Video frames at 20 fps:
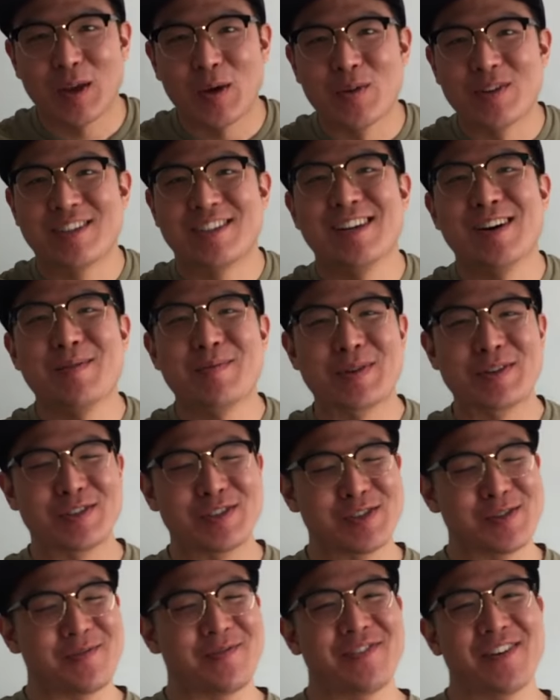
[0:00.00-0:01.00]
What's up,
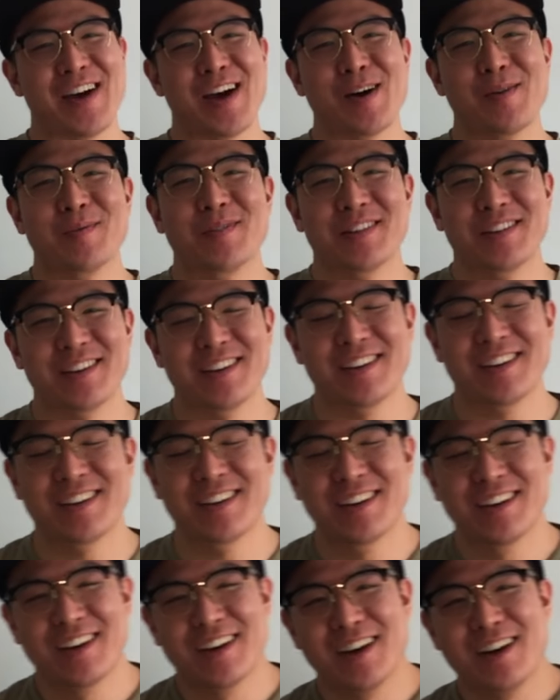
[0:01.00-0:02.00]
YouTube family?
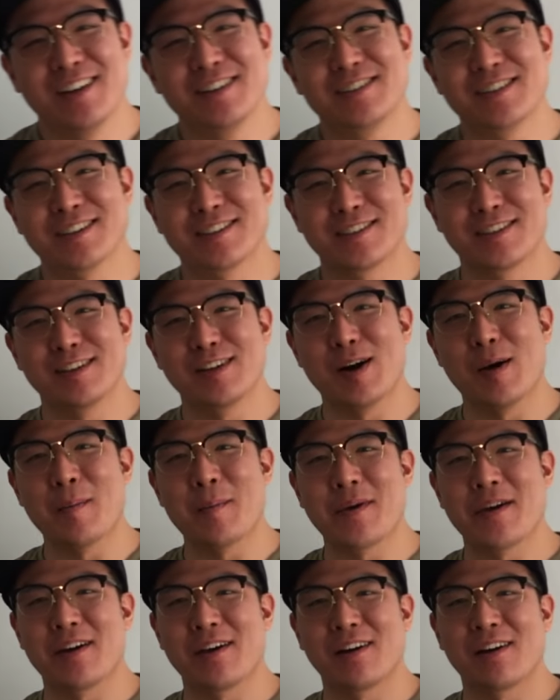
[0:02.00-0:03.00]
Justin
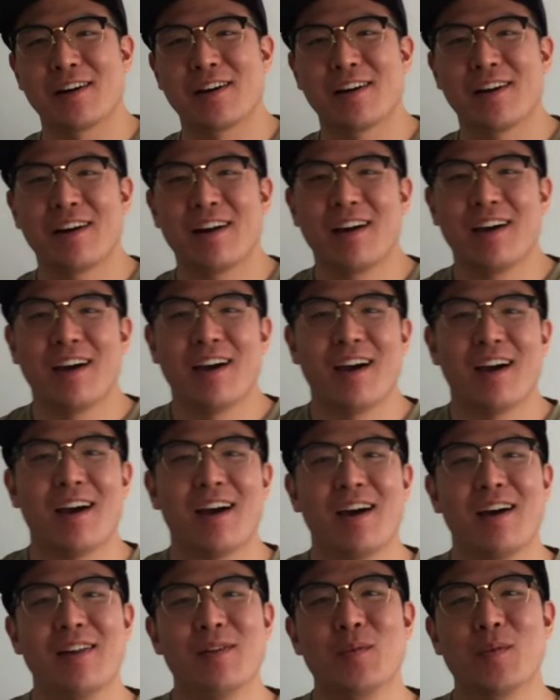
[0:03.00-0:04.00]
Um here,
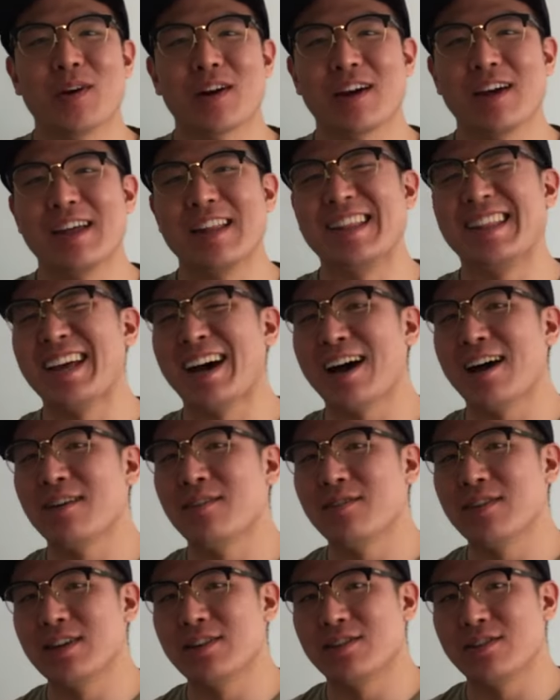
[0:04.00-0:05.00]
and we're gonna
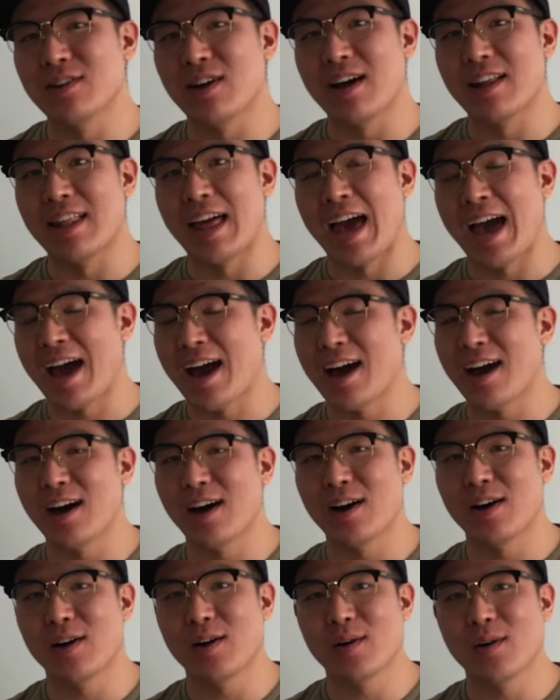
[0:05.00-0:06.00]
dive into on
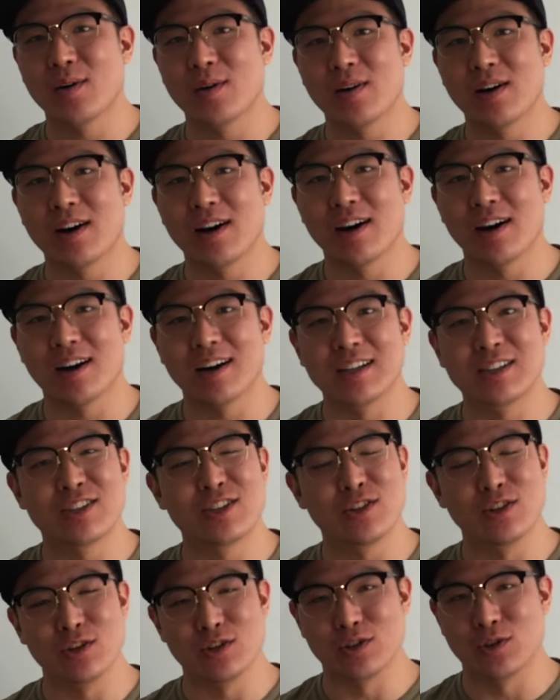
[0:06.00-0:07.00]
how
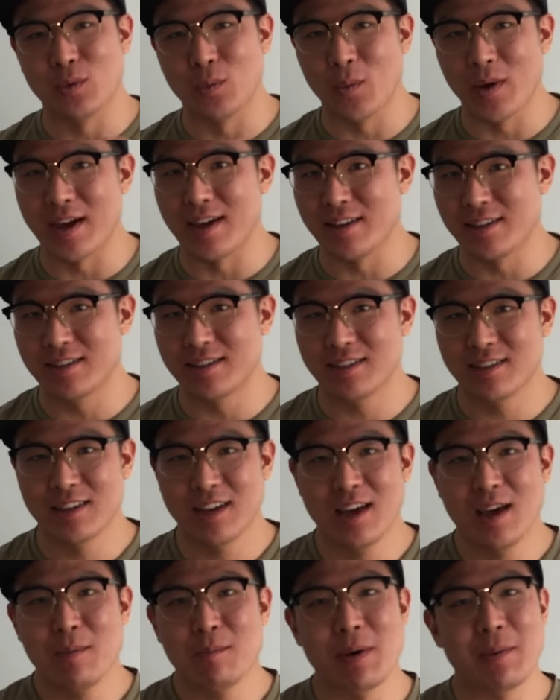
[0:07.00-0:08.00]
to lose weight.
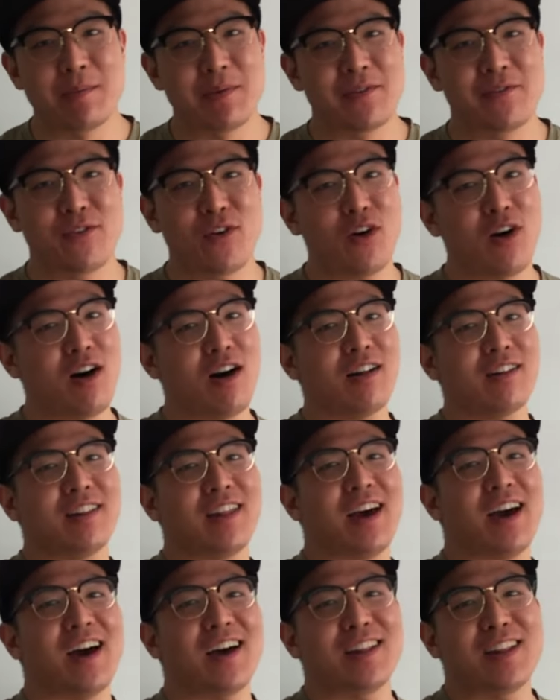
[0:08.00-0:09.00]
But before all
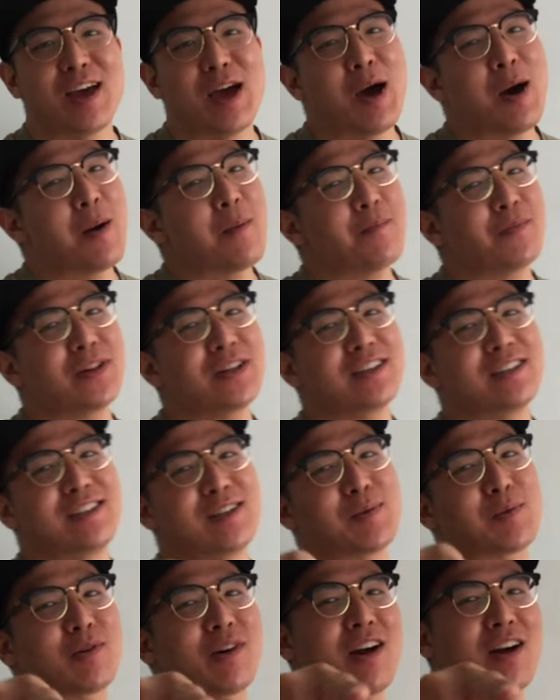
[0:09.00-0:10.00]
that, please
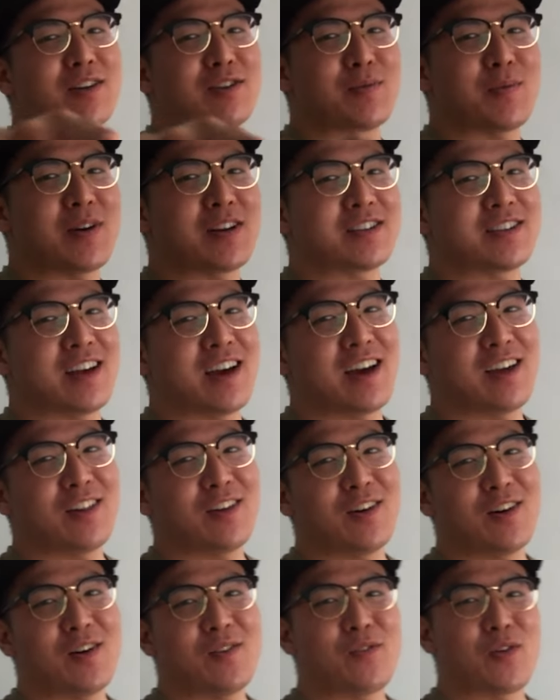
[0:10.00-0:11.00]
subscribe to my
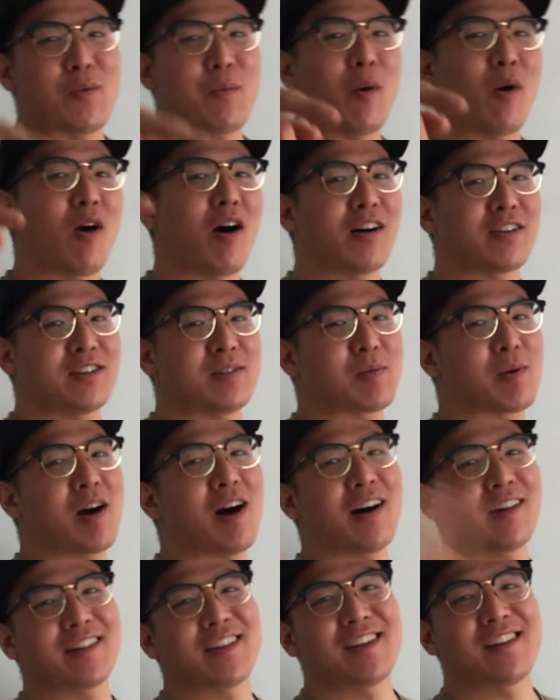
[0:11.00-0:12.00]
channel for more awesome
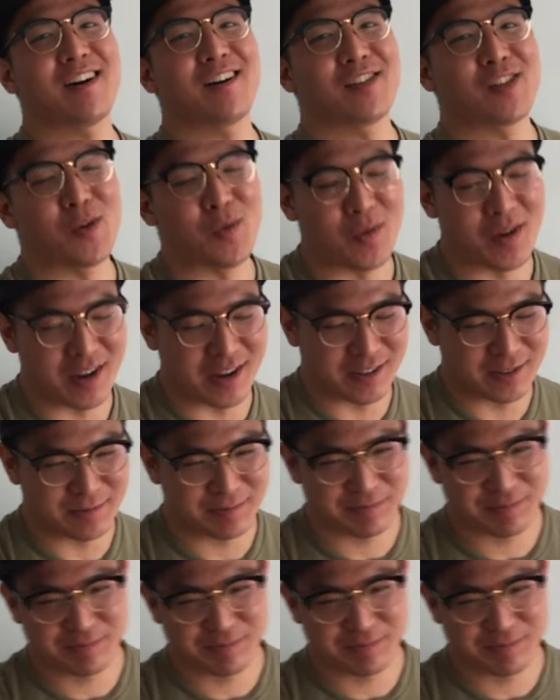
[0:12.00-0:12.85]
content on the way.